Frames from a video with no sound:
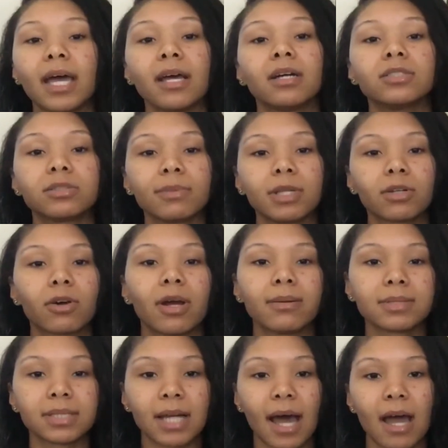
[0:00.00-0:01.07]
800
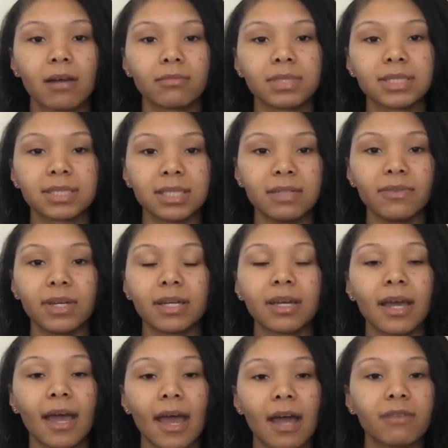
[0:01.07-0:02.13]
milligrams that I am receiving
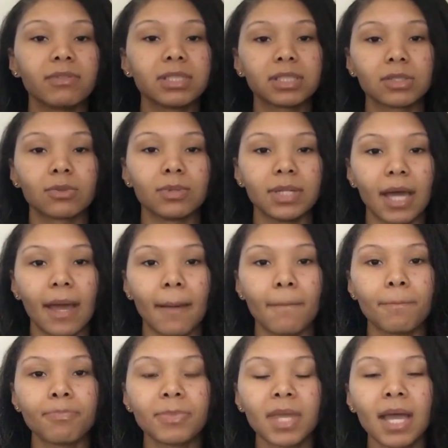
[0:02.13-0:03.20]
every single day.
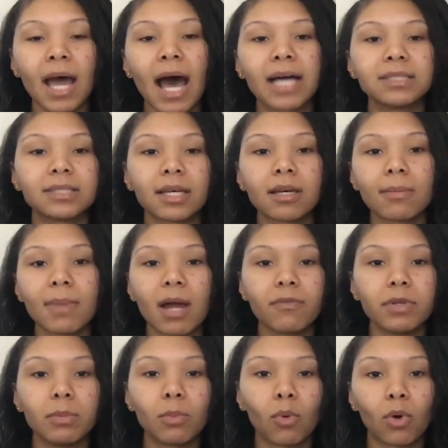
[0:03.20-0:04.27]
I take them
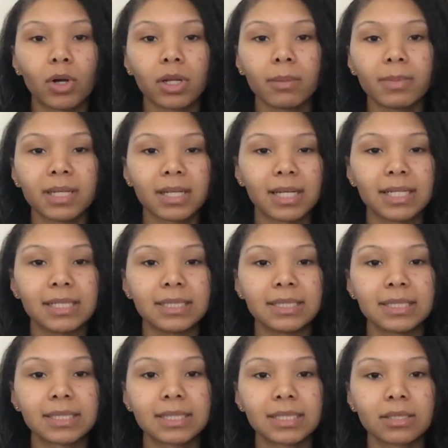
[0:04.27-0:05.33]
every morning
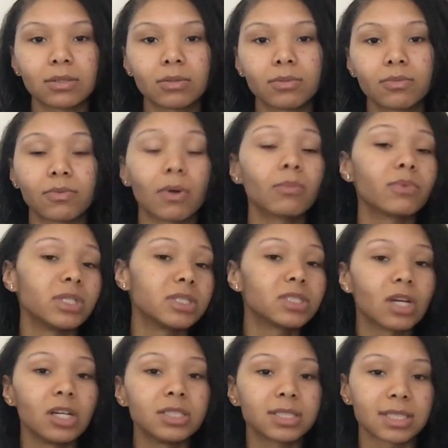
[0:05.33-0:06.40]
because from
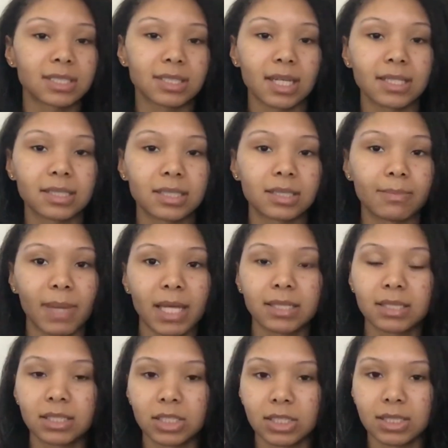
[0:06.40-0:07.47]
research it says it's
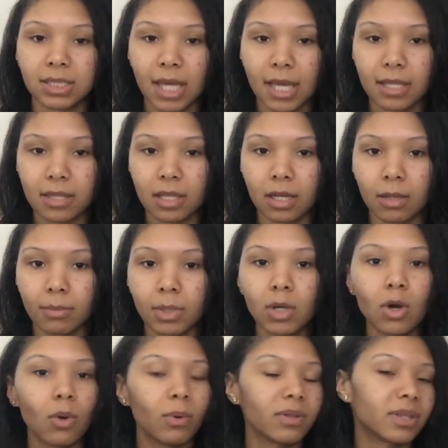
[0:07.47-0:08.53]
best to just take them
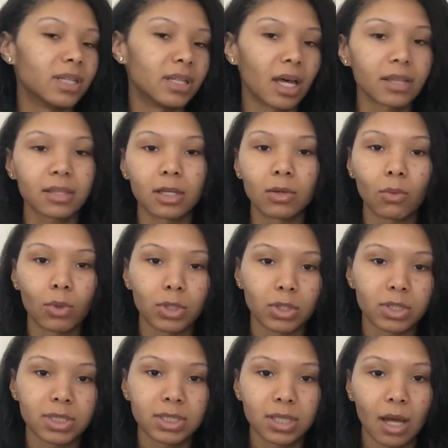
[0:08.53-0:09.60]
with nothing on
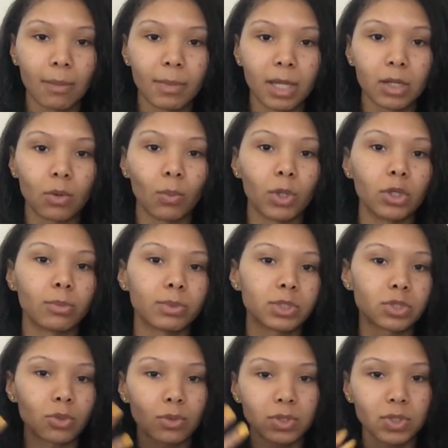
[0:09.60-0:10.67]
your stomach when your
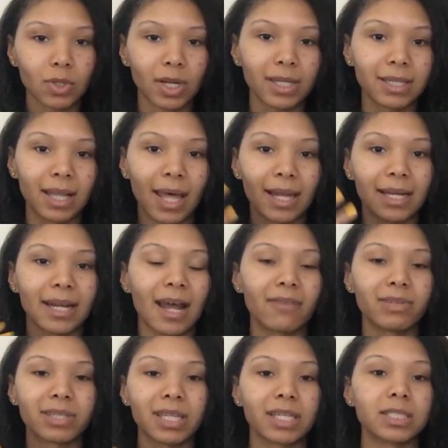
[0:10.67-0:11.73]
pituitary gland and
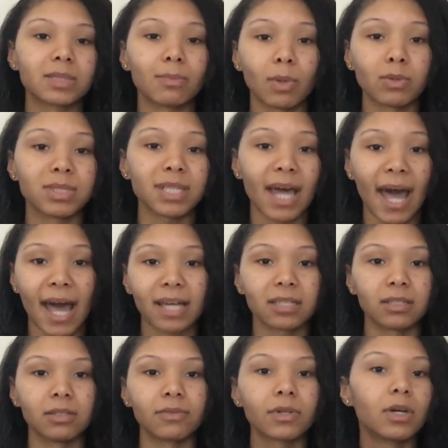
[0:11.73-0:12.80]
everything is most
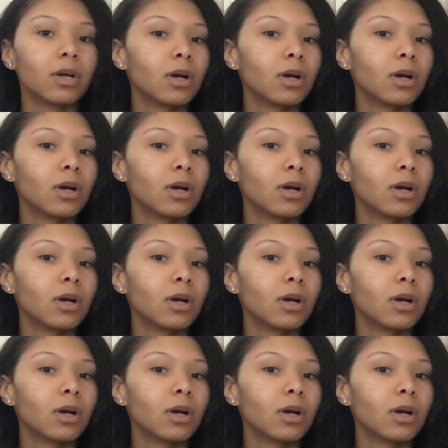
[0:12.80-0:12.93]
active